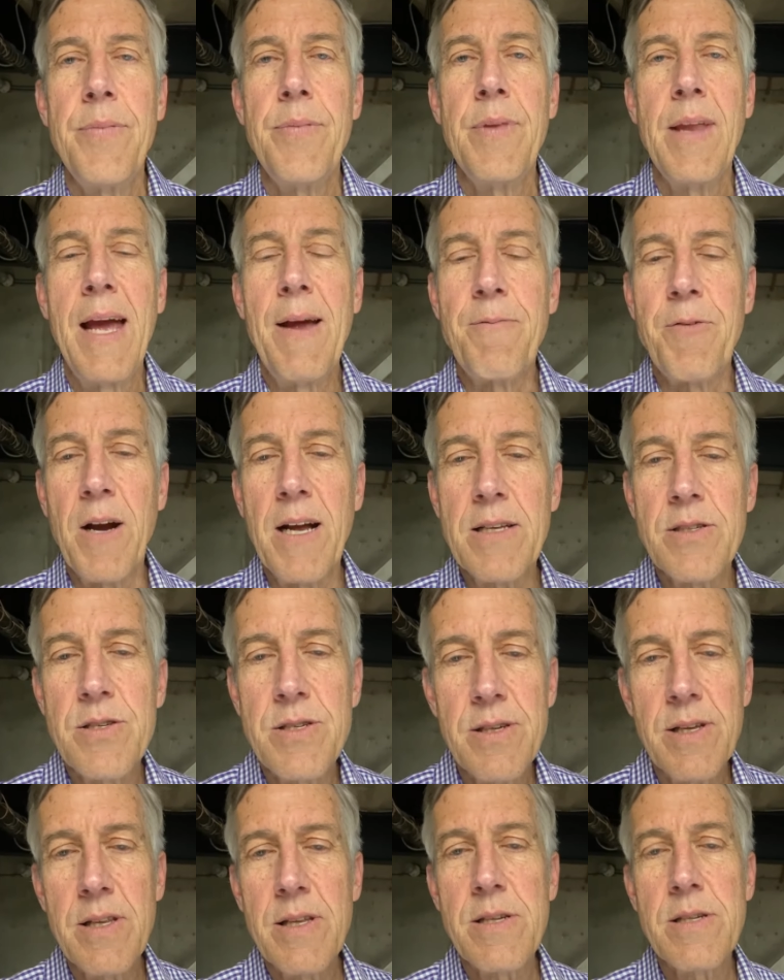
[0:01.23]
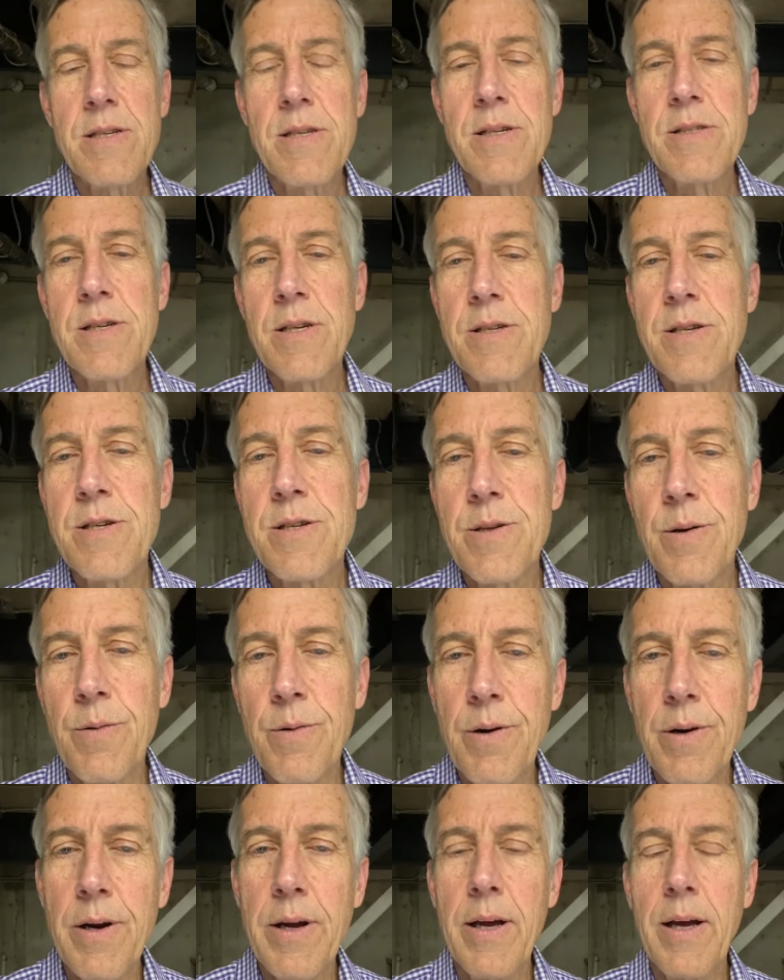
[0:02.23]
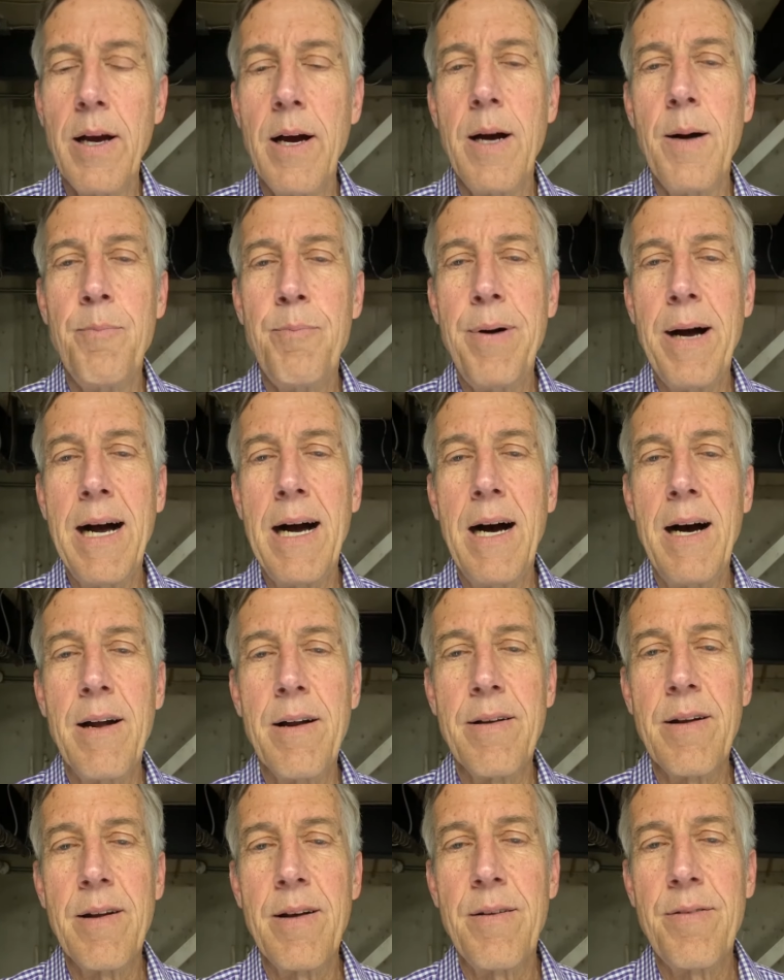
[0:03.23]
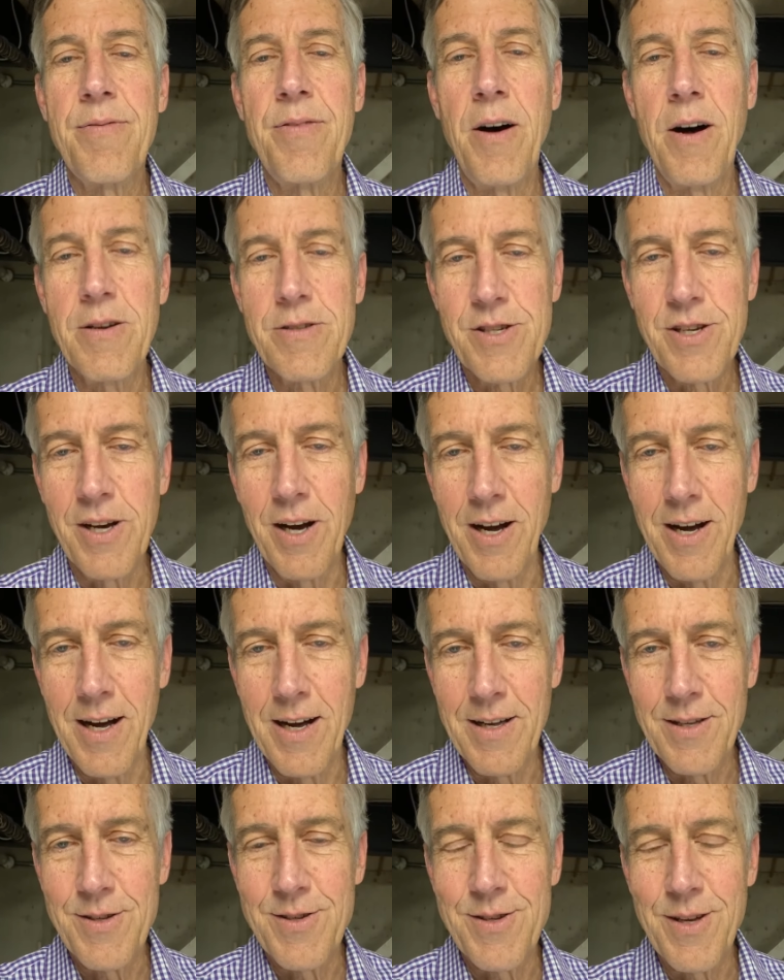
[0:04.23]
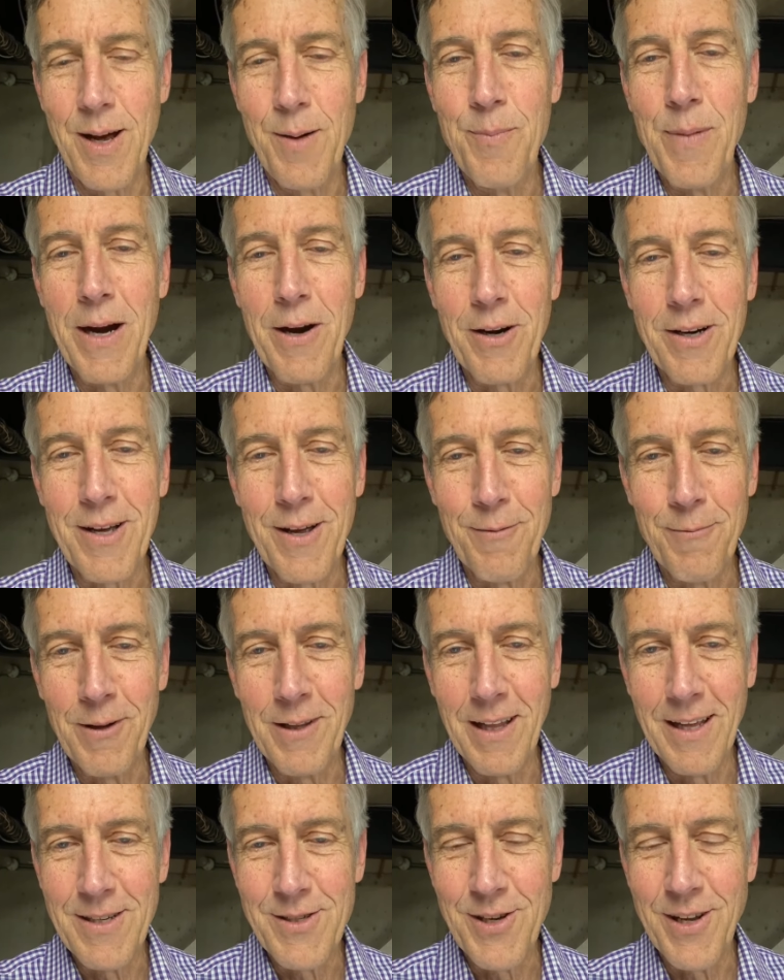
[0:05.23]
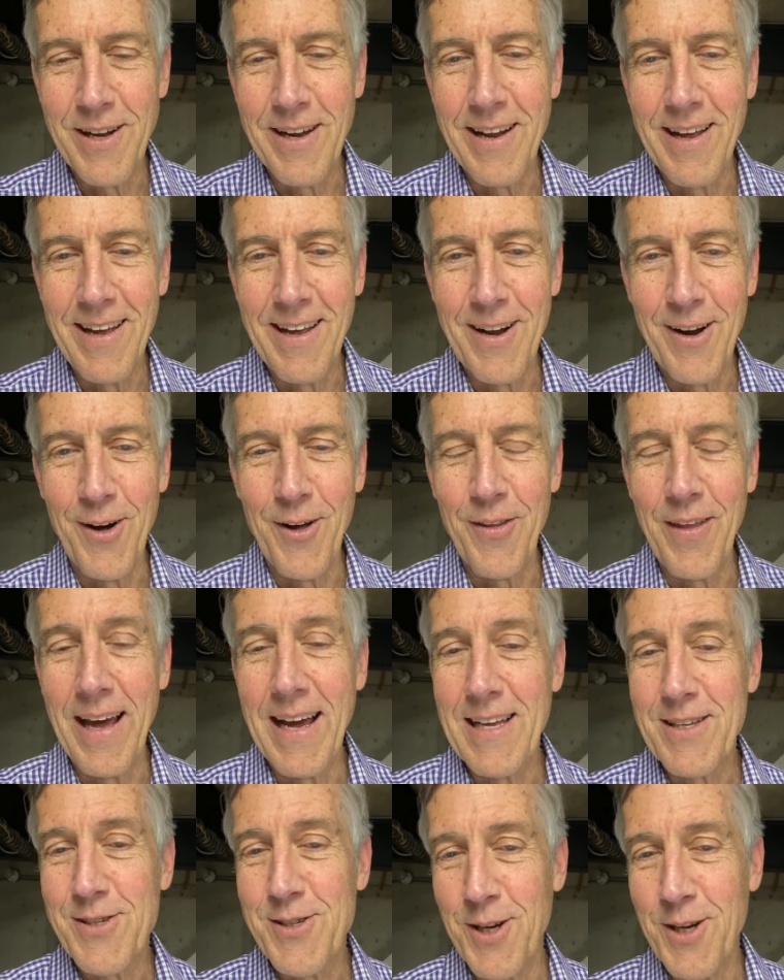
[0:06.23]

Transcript: Hey, friends, this is a story about false gods, American religion, and all that.